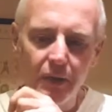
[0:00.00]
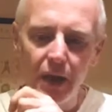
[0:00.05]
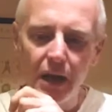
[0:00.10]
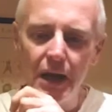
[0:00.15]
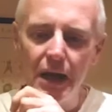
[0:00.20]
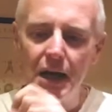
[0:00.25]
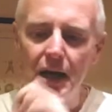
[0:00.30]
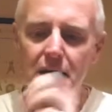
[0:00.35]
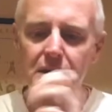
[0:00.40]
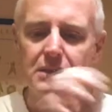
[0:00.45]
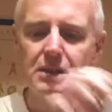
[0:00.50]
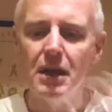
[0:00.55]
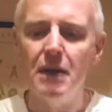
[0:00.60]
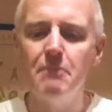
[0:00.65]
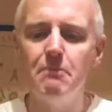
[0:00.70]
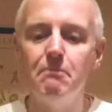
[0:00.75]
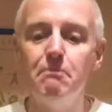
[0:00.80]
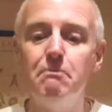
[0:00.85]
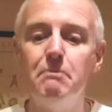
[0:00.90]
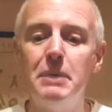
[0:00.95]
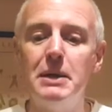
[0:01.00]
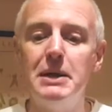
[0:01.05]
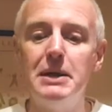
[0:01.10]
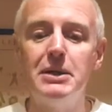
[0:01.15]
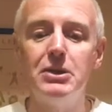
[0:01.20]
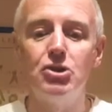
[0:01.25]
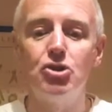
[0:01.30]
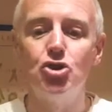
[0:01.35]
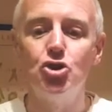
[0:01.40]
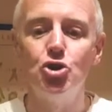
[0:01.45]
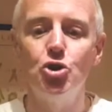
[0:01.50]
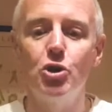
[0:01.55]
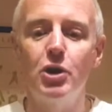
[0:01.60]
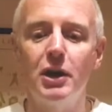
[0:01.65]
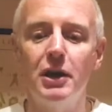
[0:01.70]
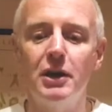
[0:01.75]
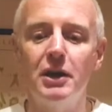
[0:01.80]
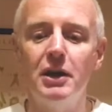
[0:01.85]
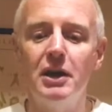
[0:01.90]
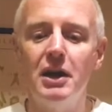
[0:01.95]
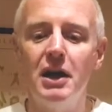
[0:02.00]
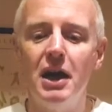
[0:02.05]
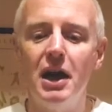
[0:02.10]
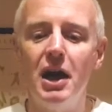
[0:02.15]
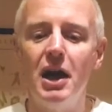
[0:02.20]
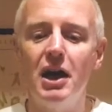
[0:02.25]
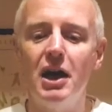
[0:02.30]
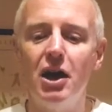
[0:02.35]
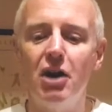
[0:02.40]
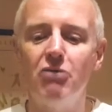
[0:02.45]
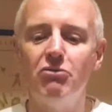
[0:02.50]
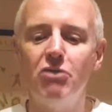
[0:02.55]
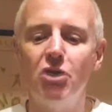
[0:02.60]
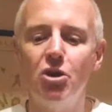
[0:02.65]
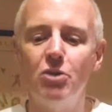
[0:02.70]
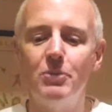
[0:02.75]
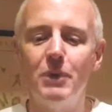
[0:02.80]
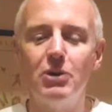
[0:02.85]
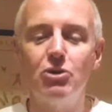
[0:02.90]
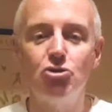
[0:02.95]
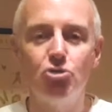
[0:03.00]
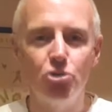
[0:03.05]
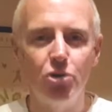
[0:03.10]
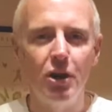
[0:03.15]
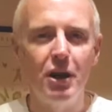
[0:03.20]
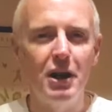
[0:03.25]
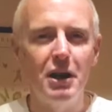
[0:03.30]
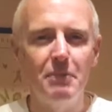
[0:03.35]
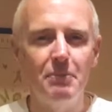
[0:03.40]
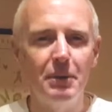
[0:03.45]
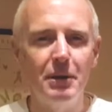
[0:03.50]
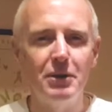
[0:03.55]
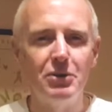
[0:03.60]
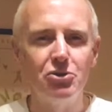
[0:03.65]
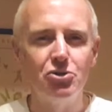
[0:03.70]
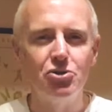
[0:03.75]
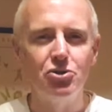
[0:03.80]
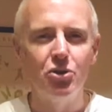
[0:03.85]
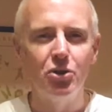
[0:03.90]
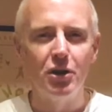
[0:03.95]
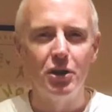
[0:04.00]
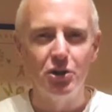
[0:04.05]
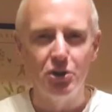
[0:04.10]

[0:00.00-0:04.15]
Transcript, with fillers: slight burnt sugar aroma, dry burnt sugar.